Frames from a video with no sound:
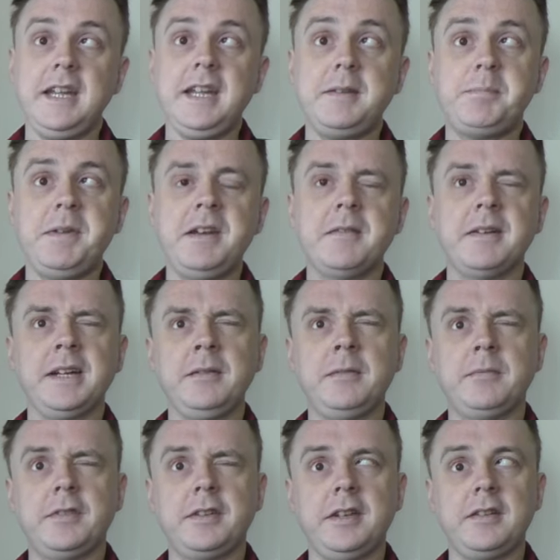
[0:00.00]
it's been
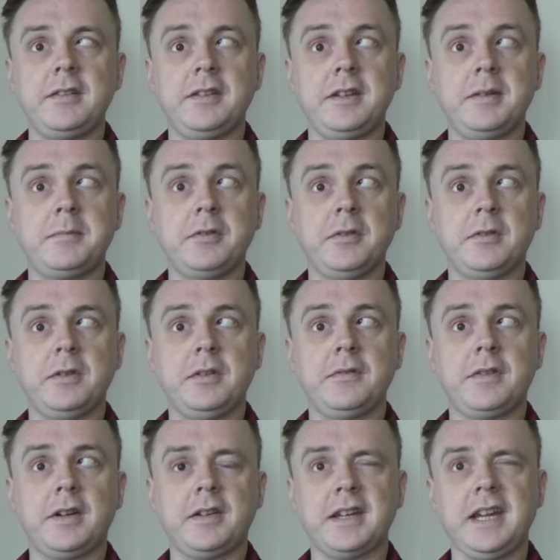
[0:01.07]
around since the dawn of
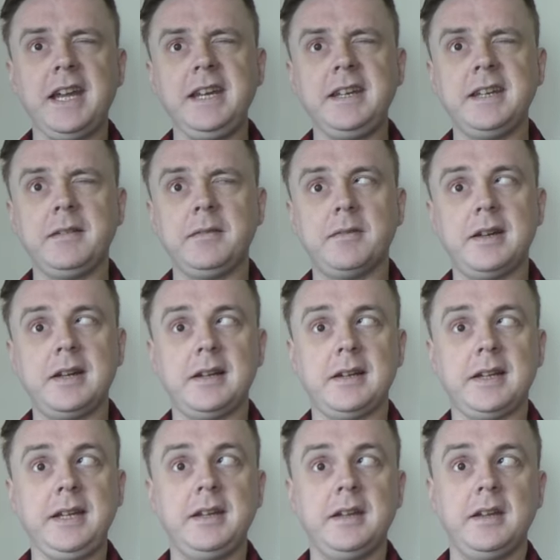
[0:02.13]
arcading,
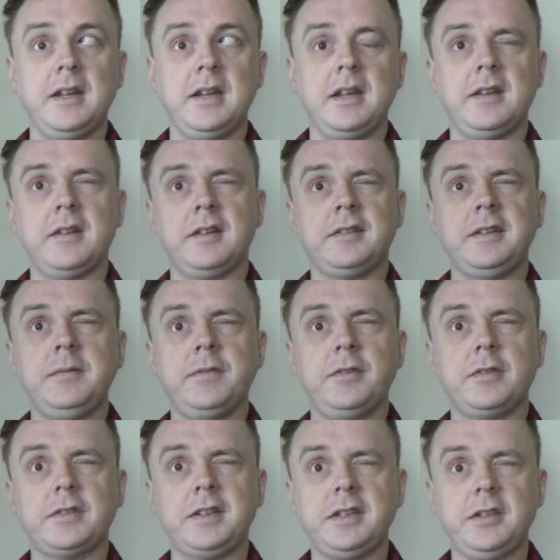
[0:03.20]
really.
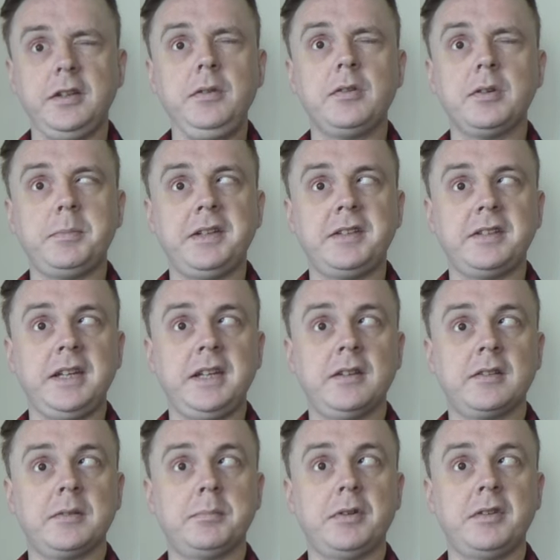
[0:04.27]
1942 could be seen
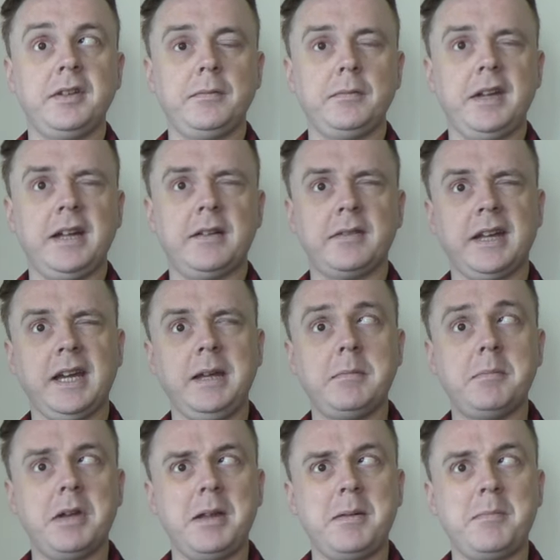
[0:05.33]
as a bullet hell
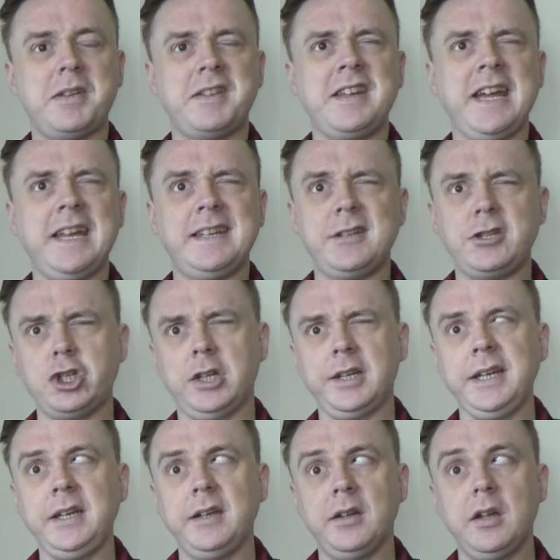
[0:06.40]
game,
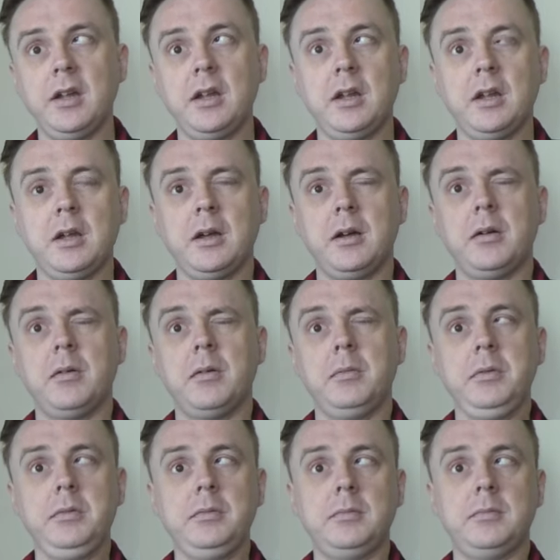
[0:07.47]
potentially.
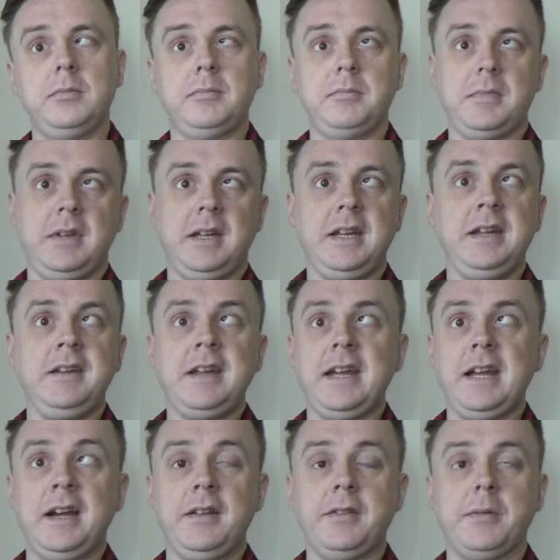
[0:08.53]
Well,
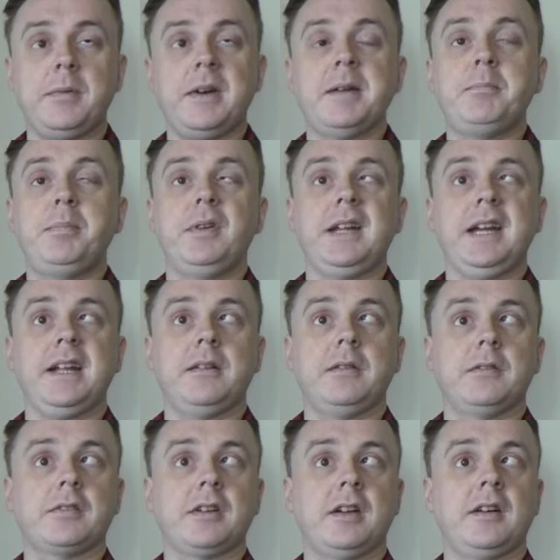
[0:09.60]
it, either way, bullet
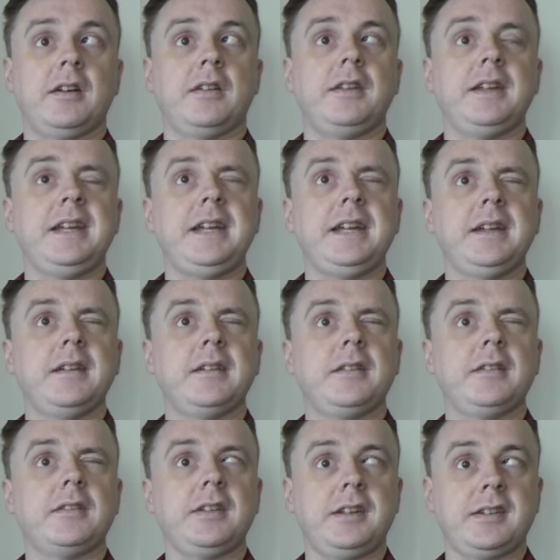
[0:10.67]
hells are the
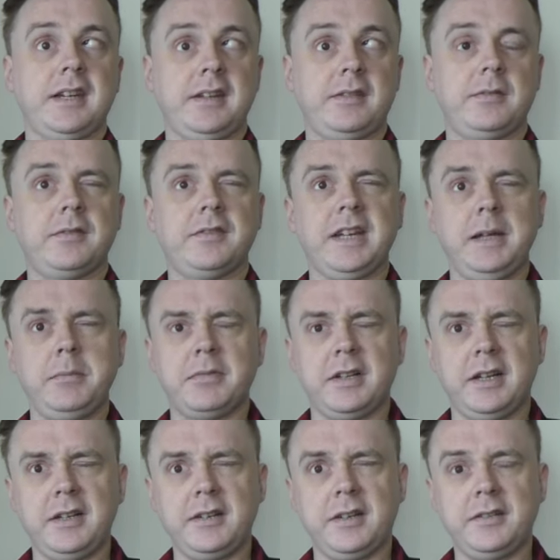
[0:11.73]
successor of games
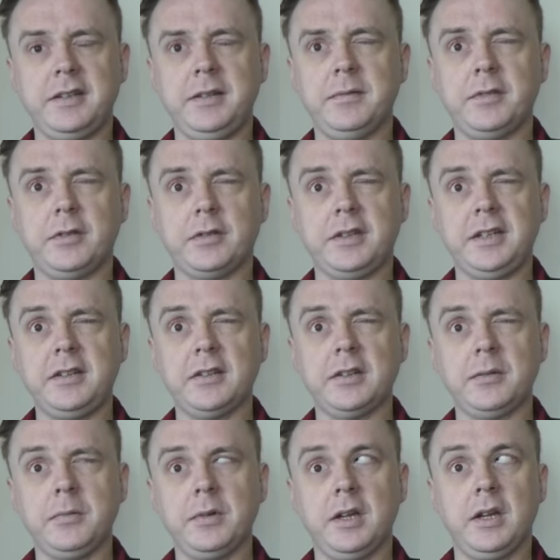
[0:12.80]
like
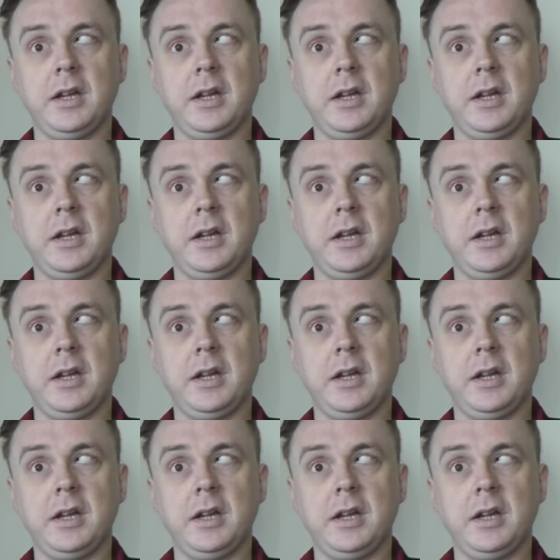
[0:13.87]
1942,